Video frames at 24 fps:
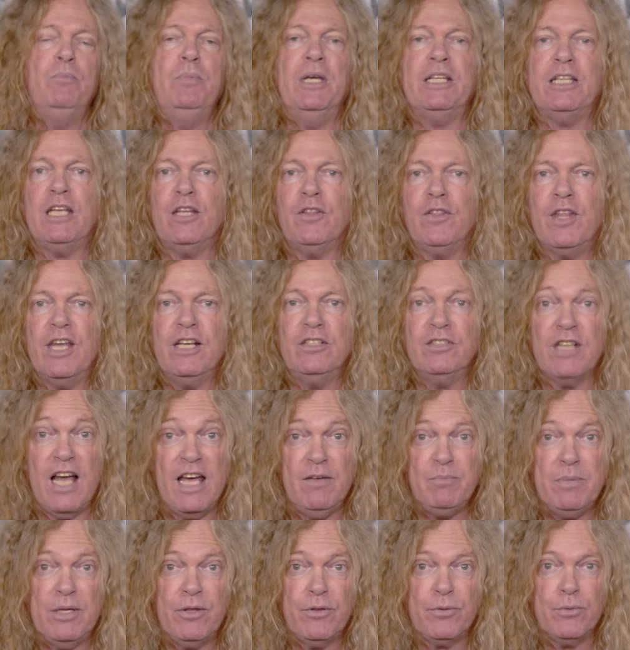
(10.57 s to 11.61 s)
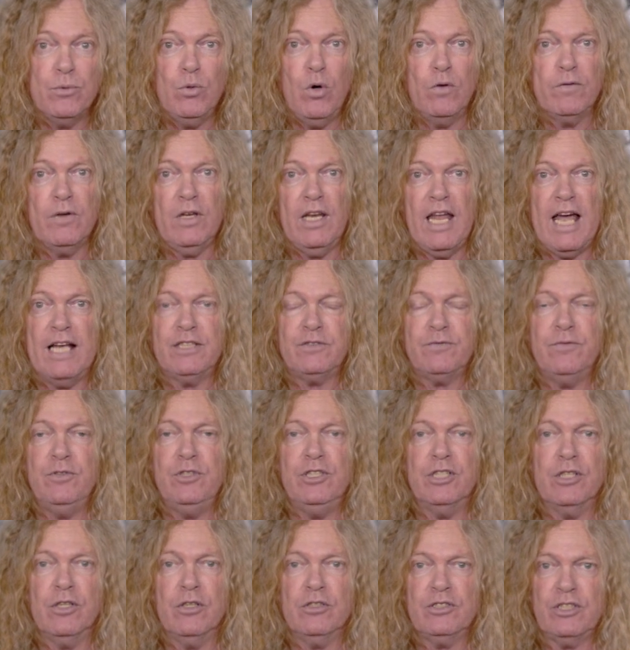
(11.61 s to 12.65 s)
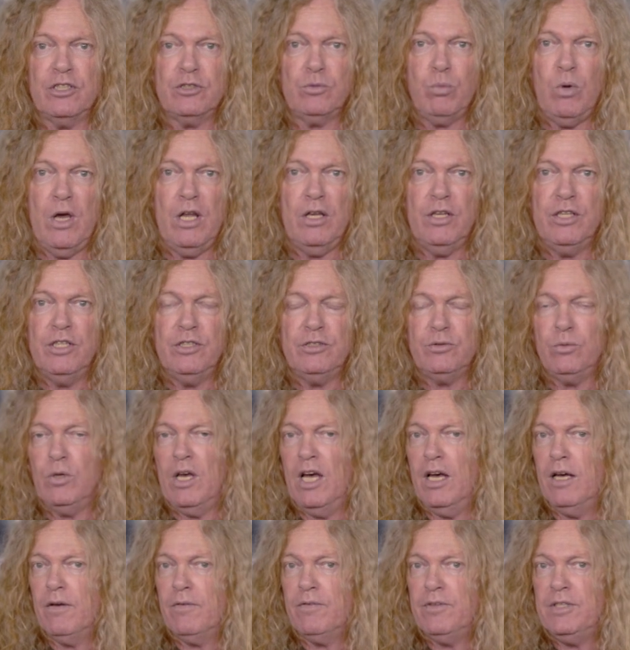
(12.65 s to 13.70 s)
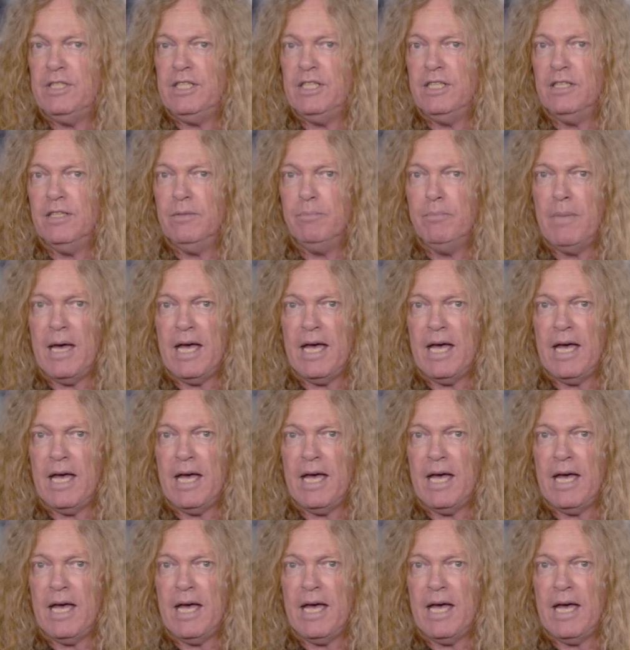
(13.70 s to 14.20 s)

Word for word: picking things I've been through over the last few years, as well as uh, the,